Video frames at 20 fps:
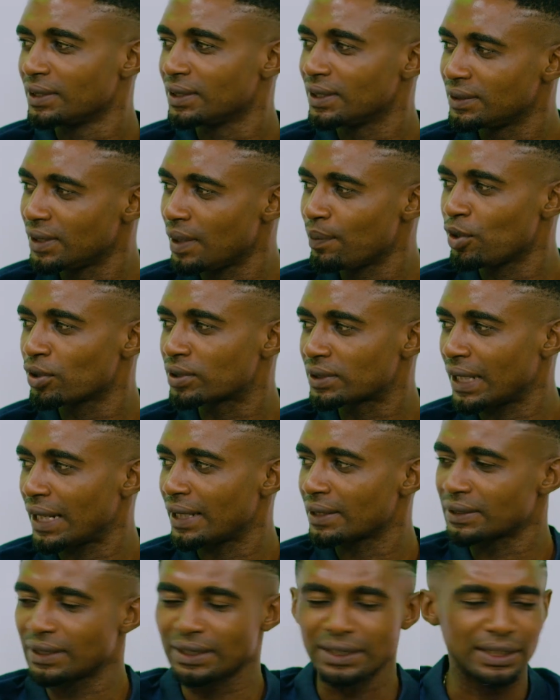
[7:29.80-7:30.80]
the Remo
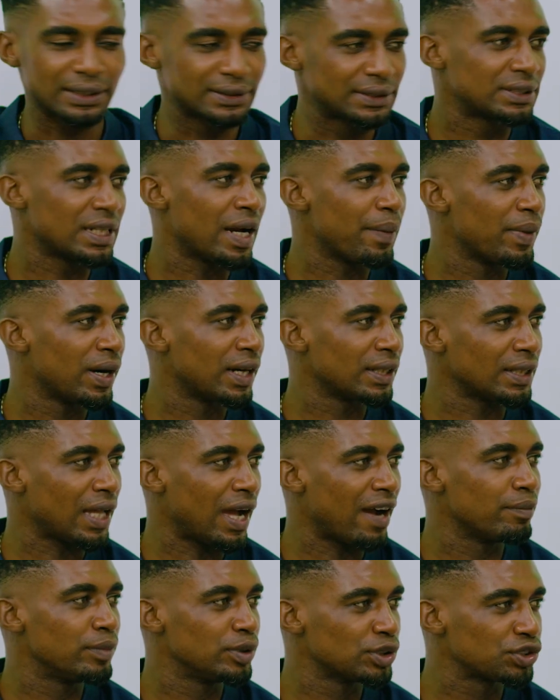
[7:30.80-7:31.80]
Stars chairman
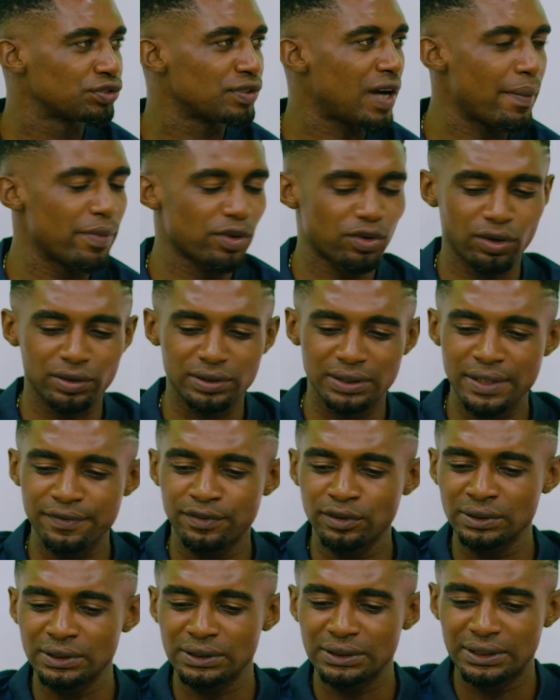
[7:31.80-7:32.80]
have been trying because
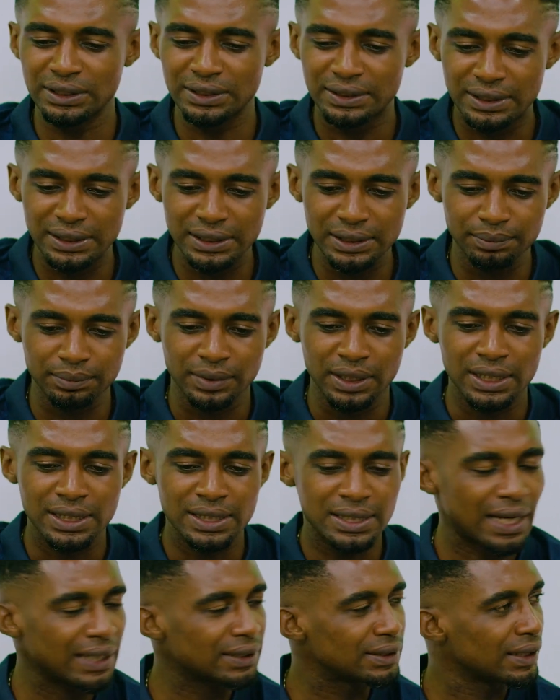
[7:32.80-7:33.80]
even the team,
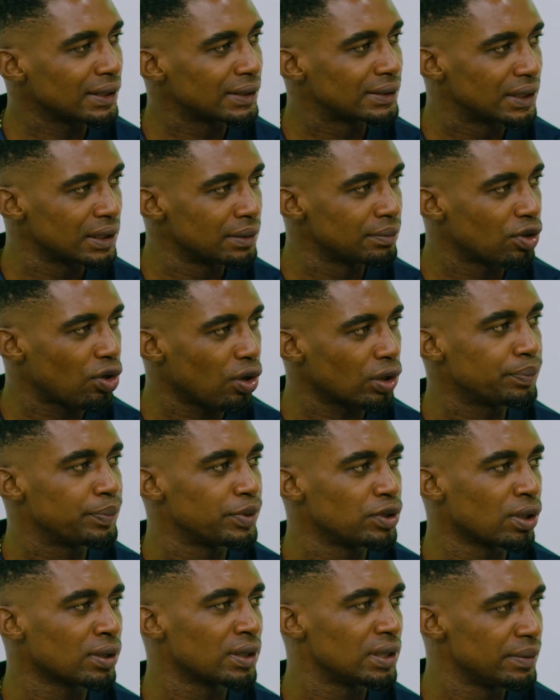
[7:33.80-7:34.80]
he has a team called
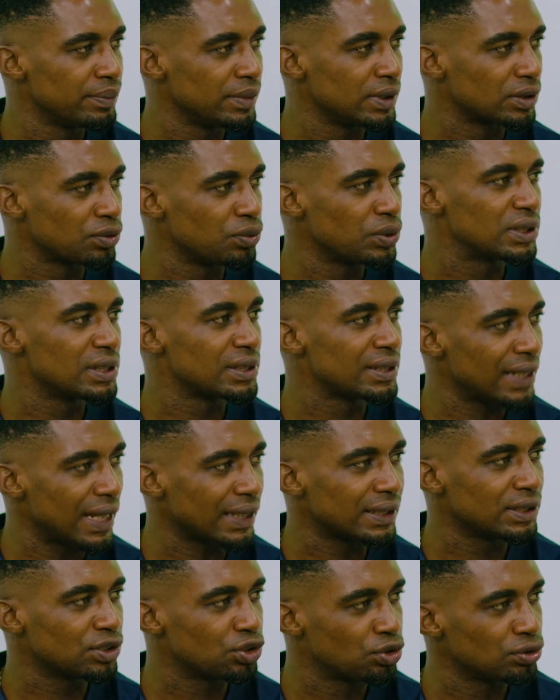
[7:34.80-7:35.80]
Beyond Limits, which is
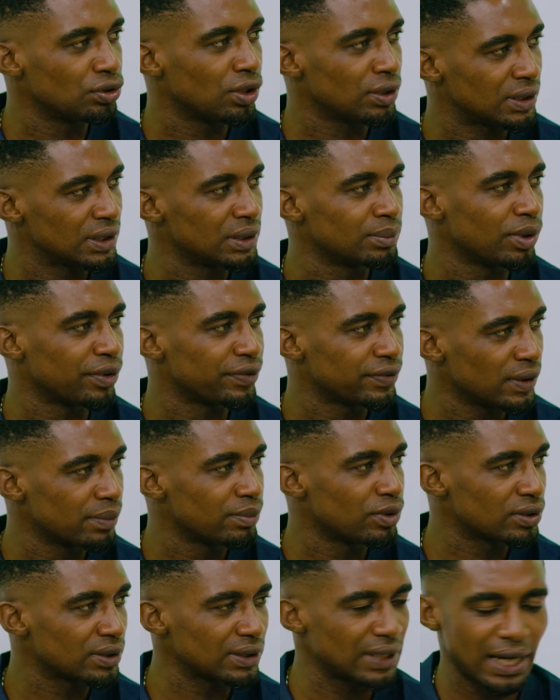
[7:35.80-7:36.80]
like the junior team of
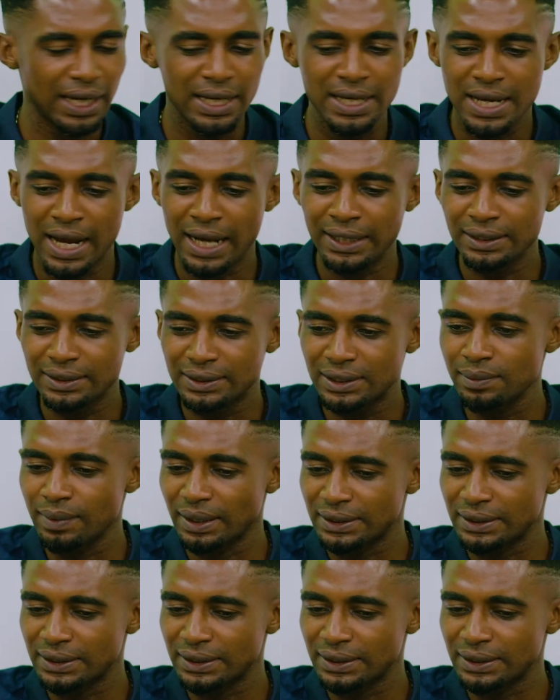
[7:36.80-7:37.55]
Remo Stars. And the team,